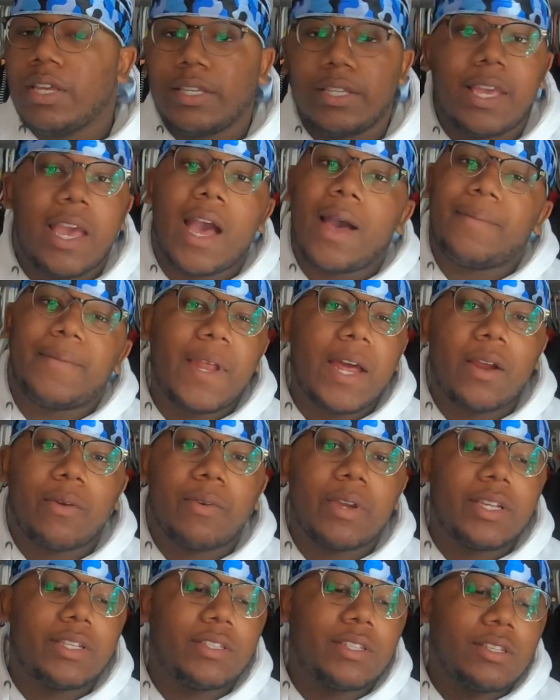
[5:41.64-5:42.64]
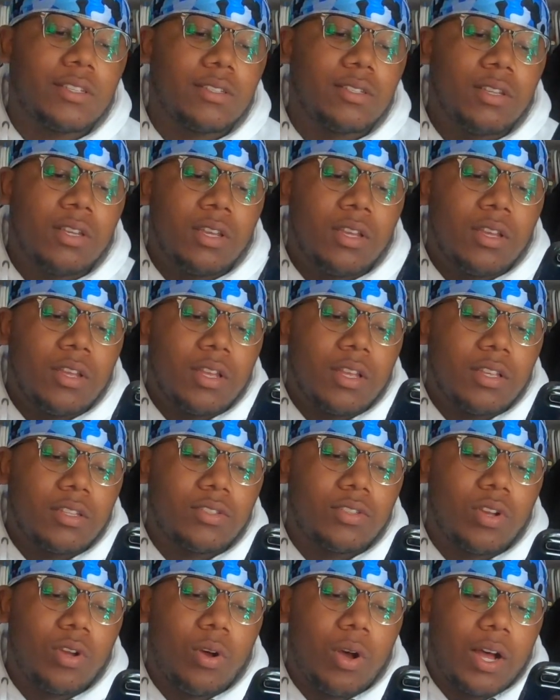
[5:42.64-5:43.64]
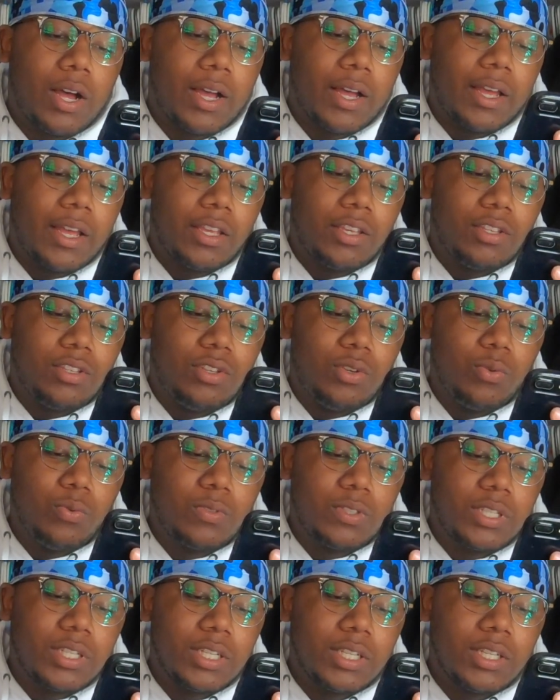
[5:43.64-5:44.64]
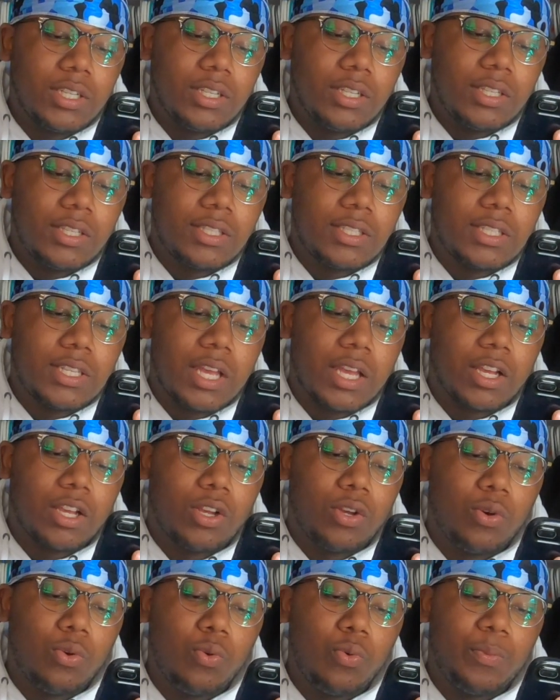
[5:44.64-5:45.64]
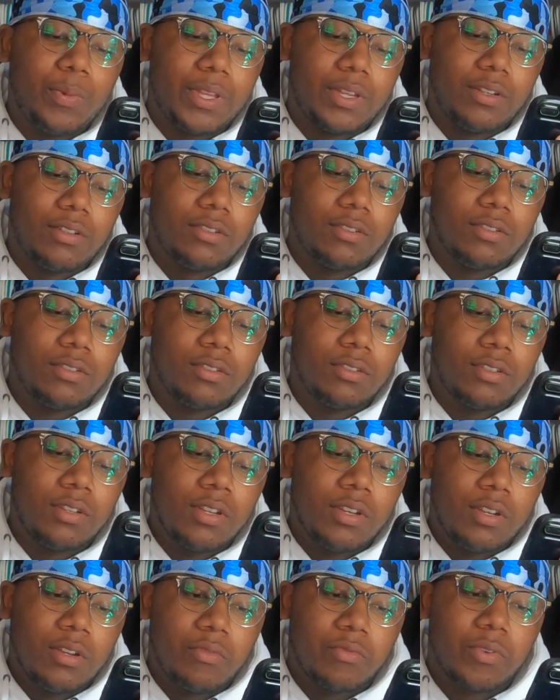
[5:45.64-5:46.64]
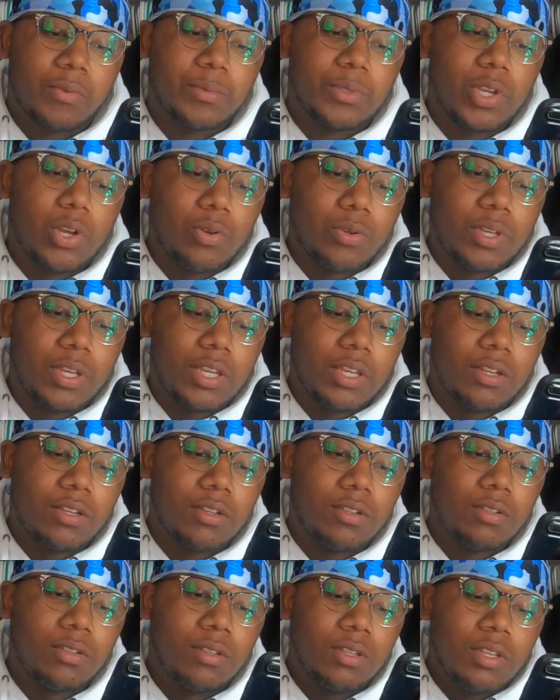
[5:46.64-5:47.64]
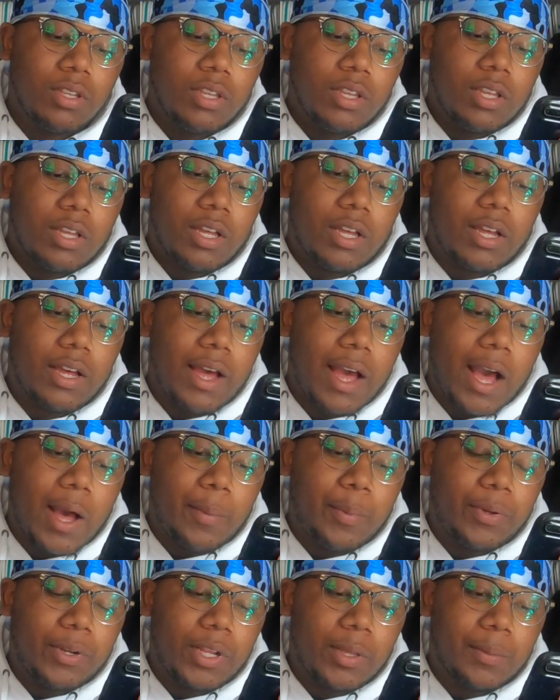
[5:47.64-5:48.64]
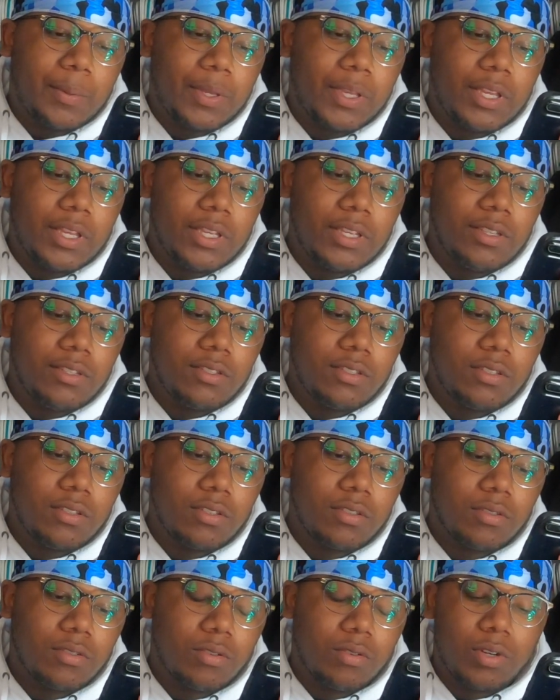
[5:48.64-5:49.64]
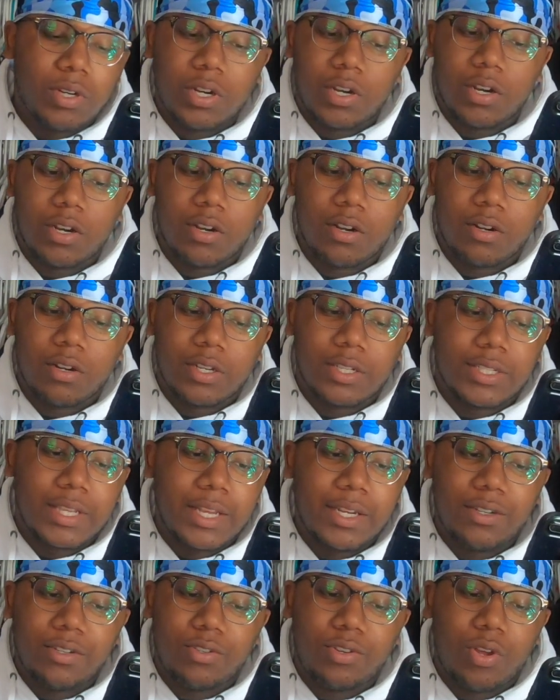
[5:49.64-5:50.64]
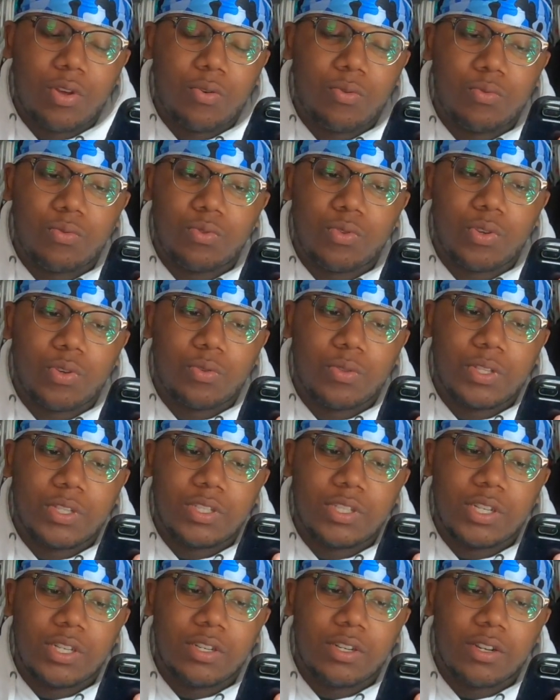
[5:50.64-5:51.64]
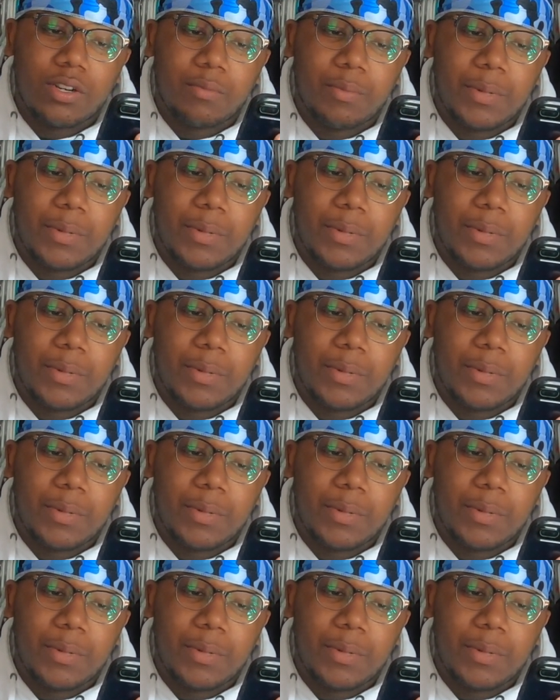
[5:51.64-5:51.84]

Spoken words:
Yeah, I'm not racist. So, Yuta Takuman in Tokyo. I'll put up his or her, because I don't know the gender